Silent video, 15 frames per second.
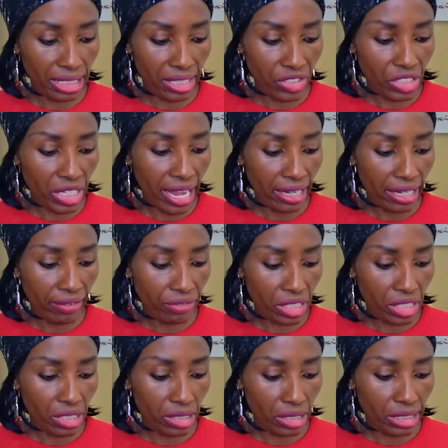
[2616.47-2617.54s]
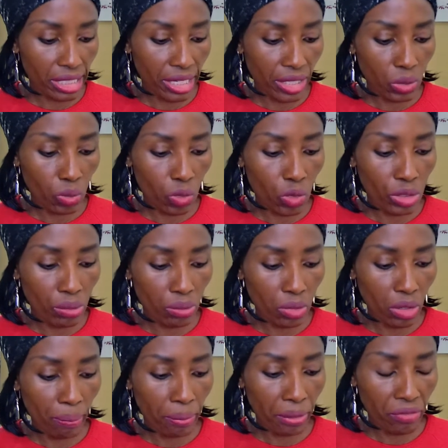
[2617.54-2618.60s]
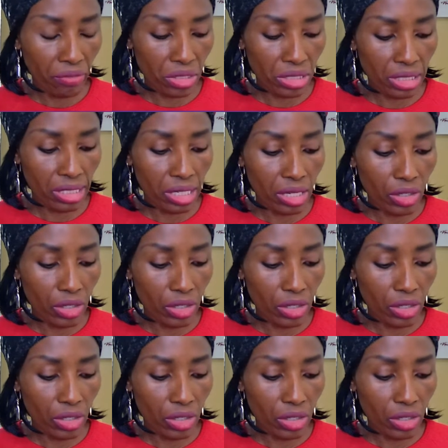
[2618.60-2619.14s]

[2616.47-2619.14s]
each NFT contains one or more previously